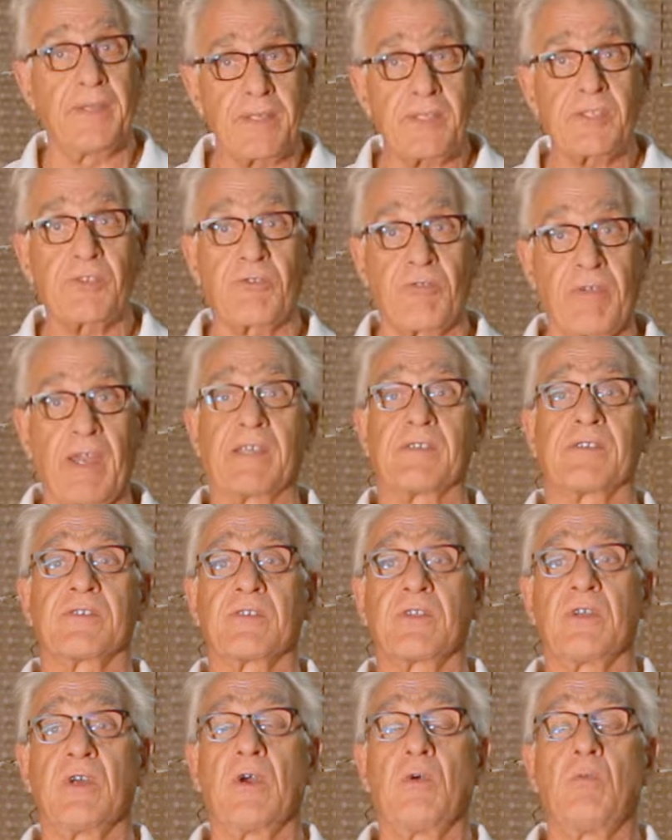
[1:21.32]
this
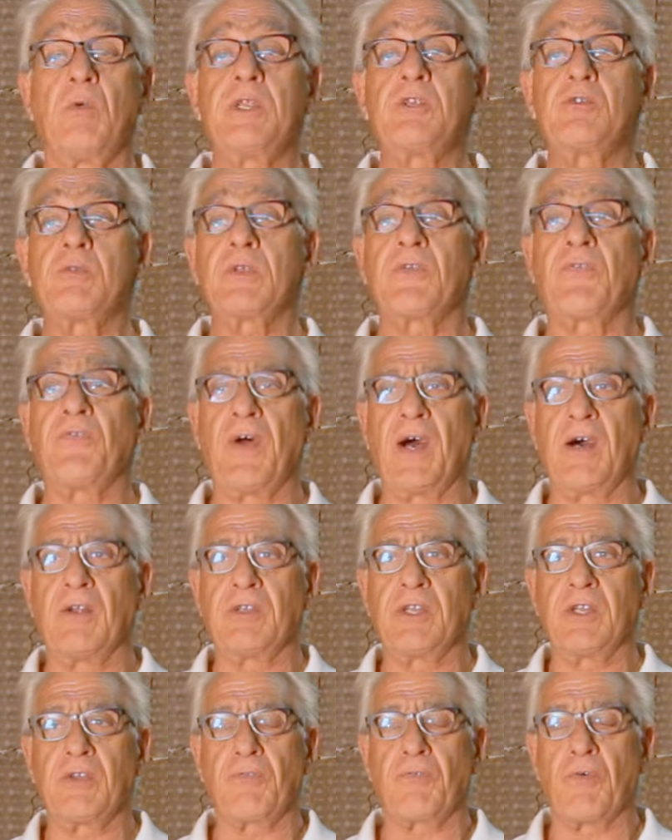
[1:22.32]
trust, which was
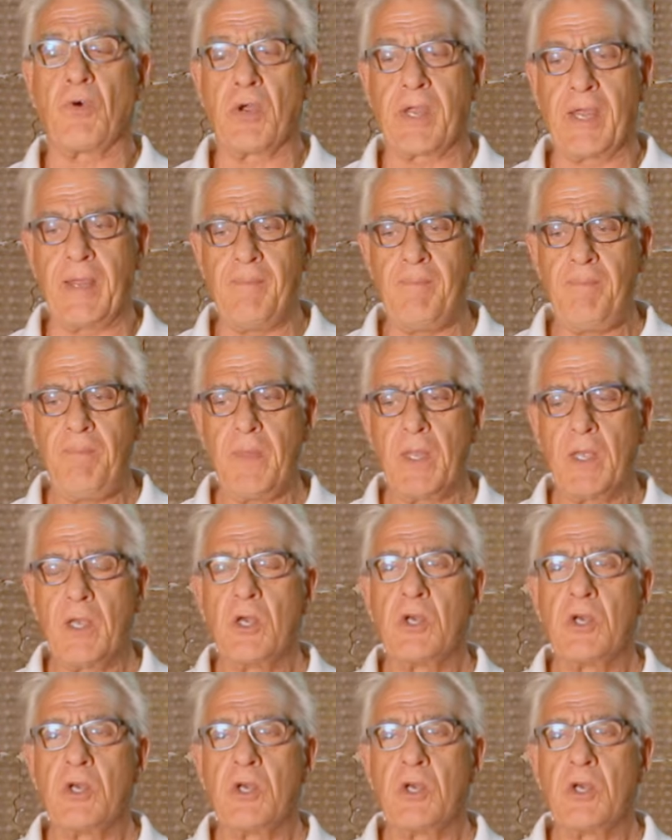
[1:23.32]
founded for him,